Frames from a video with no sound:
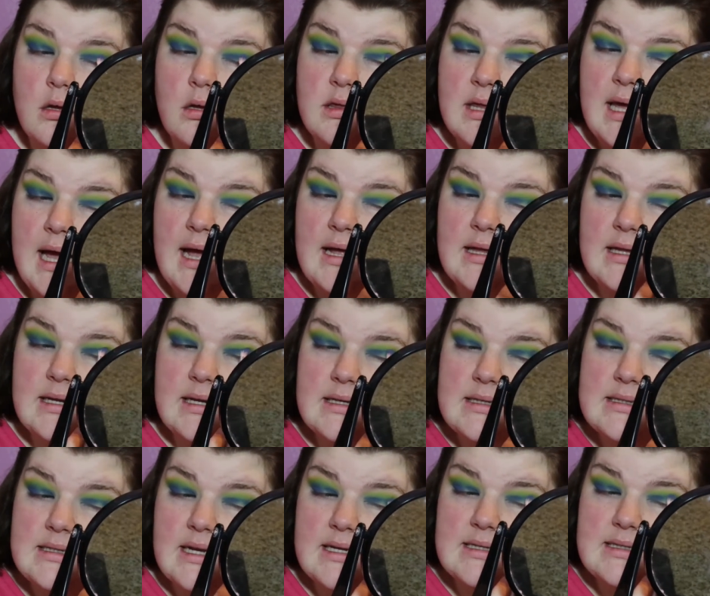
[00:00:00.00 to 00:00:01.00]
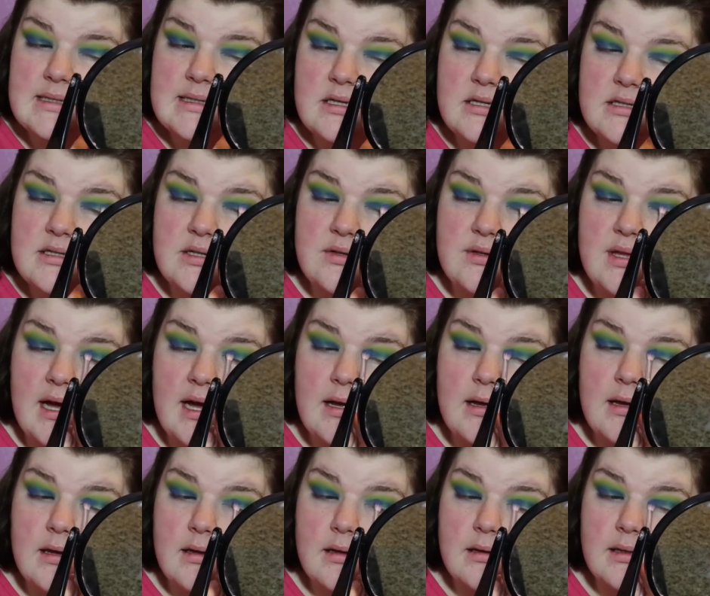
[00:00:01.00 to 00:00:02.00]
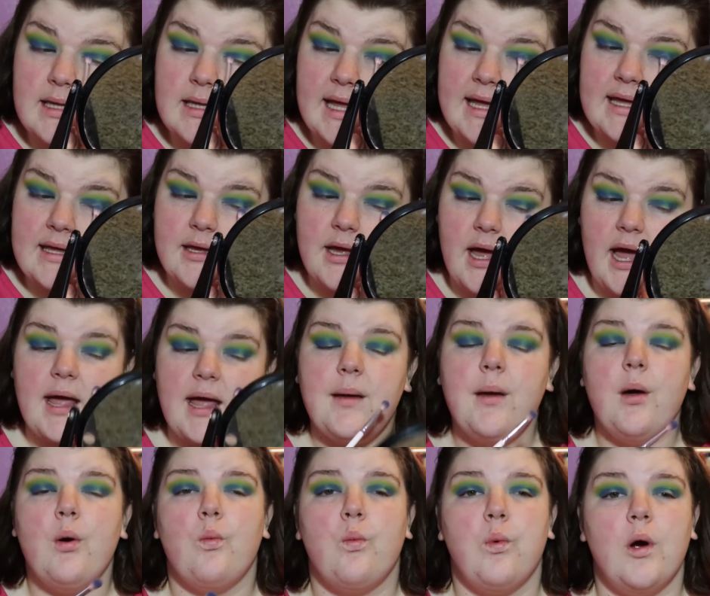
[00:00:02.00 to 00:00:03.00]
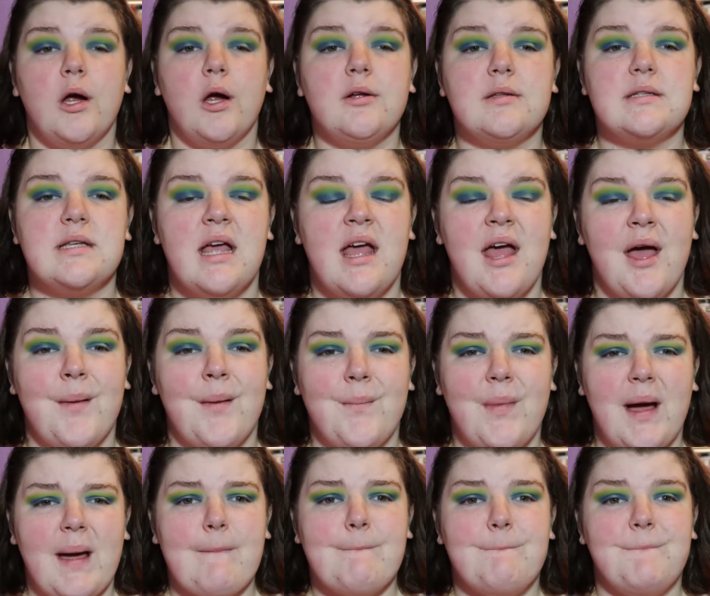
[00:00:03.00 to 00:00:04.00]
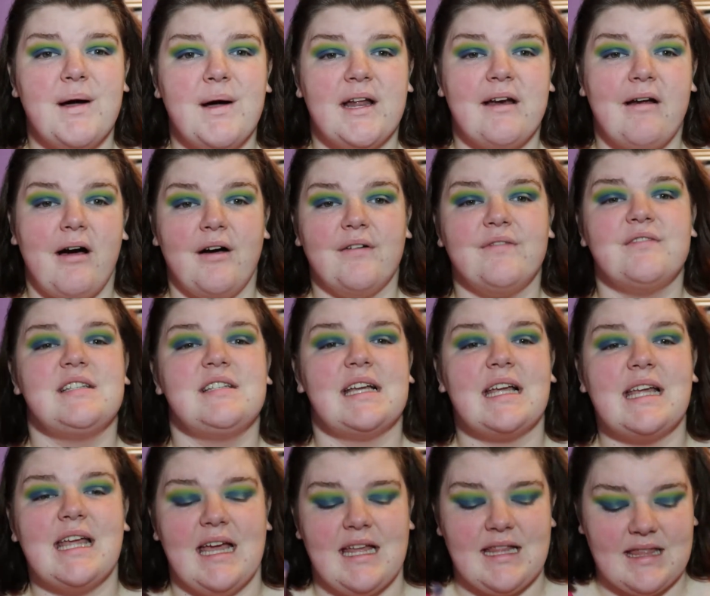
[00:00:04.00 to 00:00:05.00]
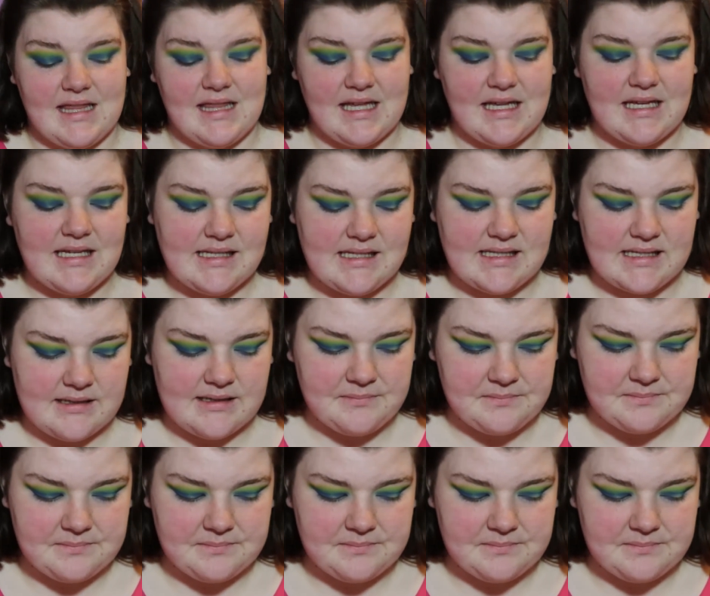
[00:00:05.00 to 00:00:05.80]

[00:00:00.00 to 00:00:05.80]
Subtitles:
the ALEKS test could do that. Like, I worked my butt off to get these